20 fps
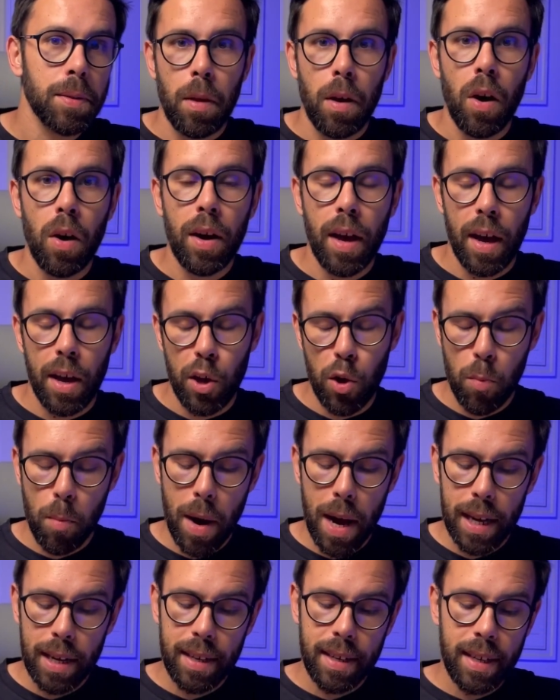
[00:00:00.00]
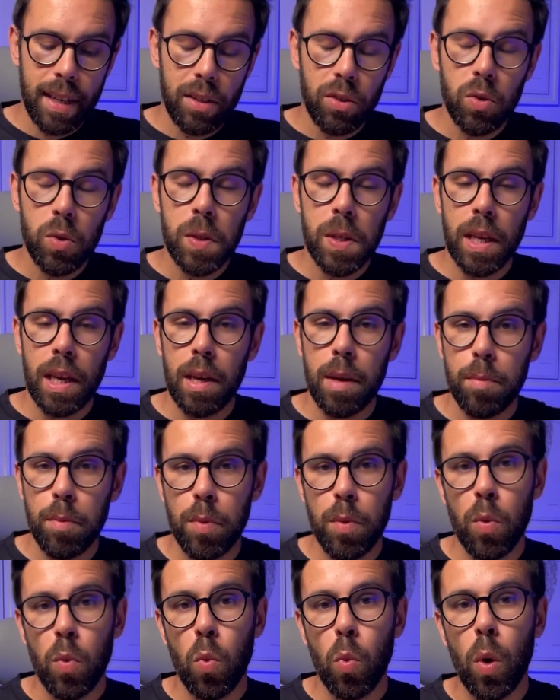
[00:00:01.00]
Okay, you might need to skip
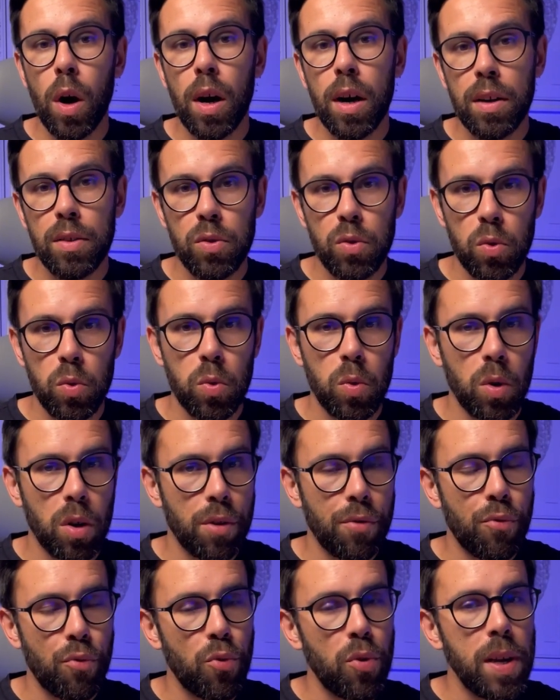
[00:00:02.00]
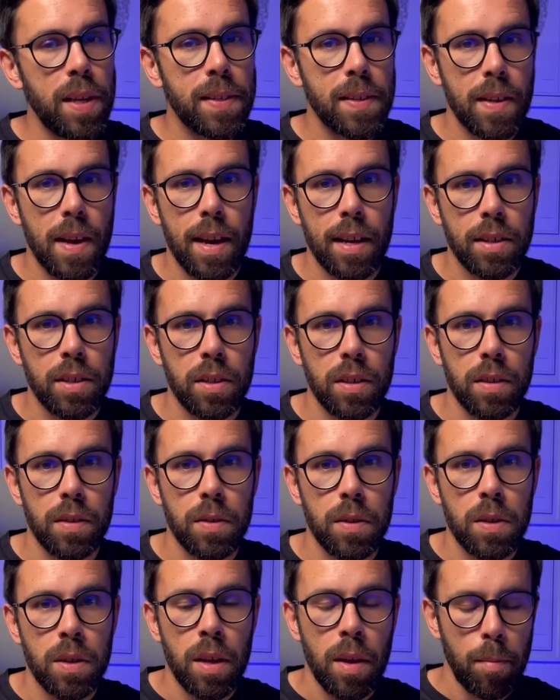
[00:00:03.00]
1, 2, or 3
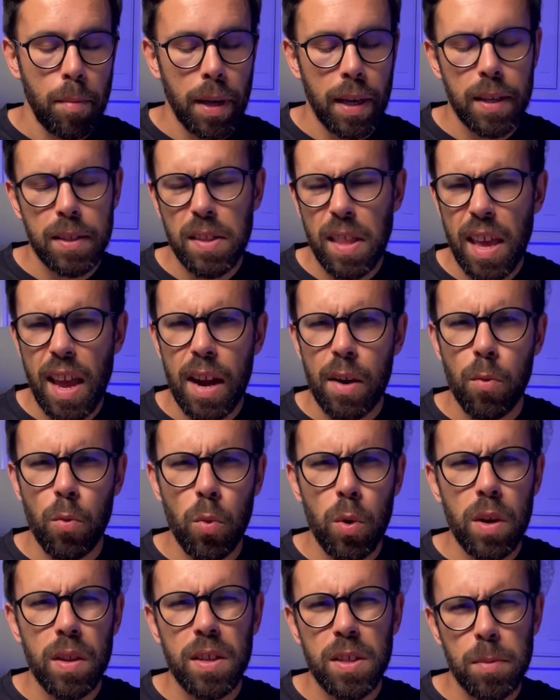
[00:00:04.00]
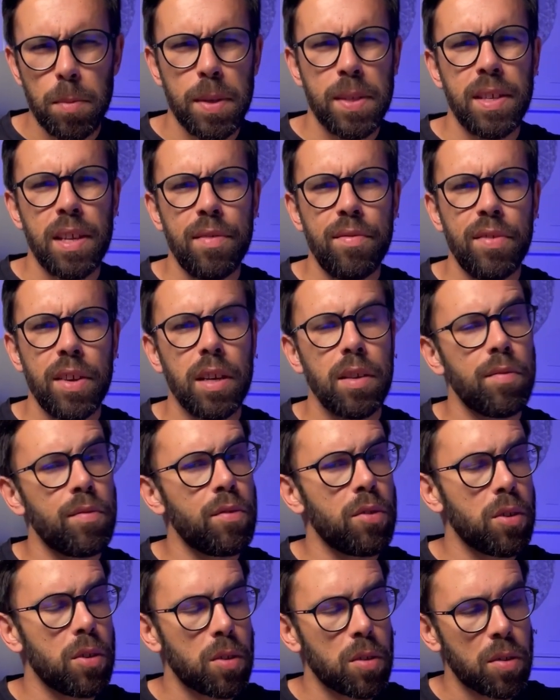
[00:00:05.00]
sections because they are really specific
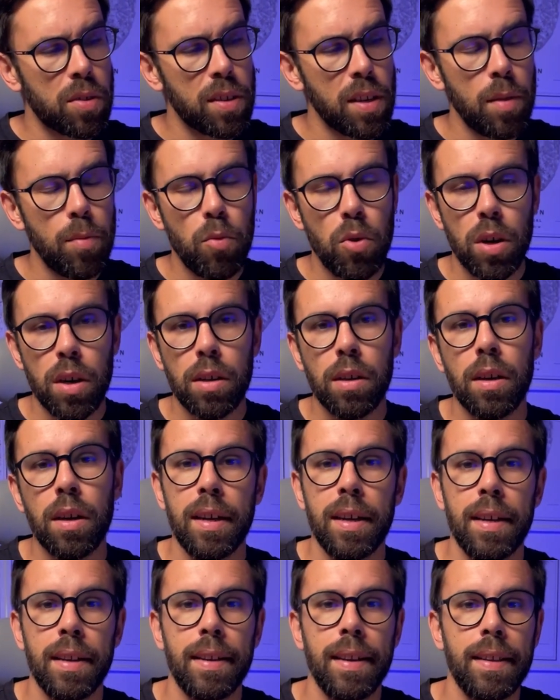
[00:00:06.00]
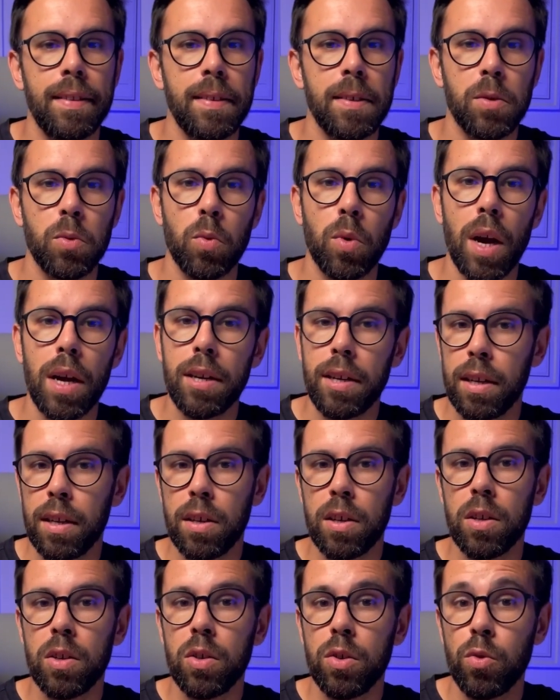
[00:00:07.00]
for someone that is writing
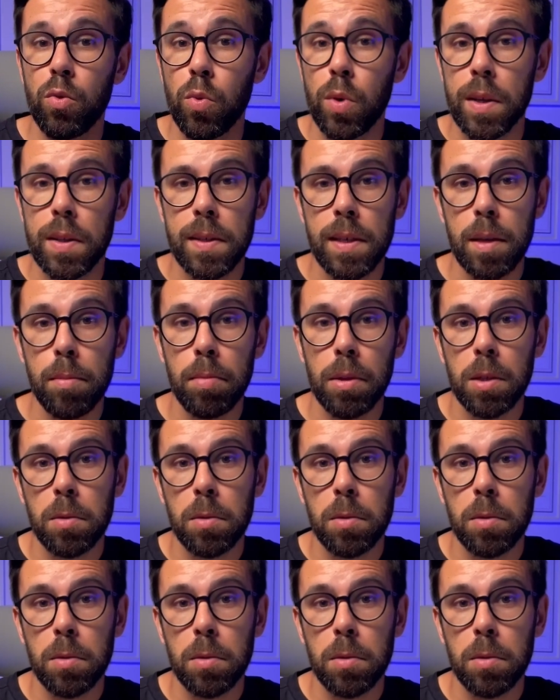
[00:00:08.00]
code with C++.